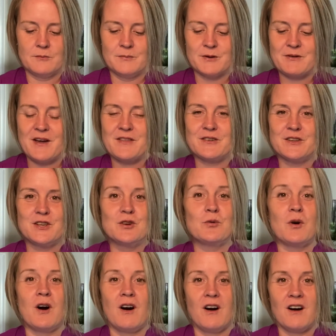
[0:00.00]
but rather
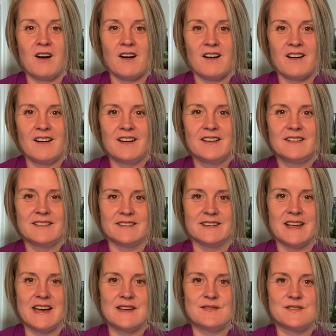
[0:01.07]
you are
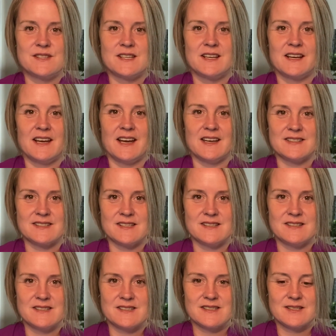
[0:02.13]
life's
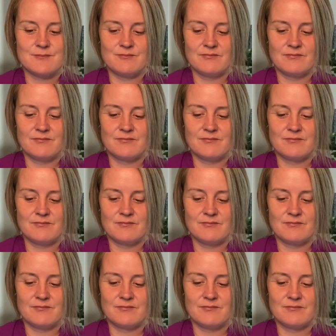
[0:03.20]
essence.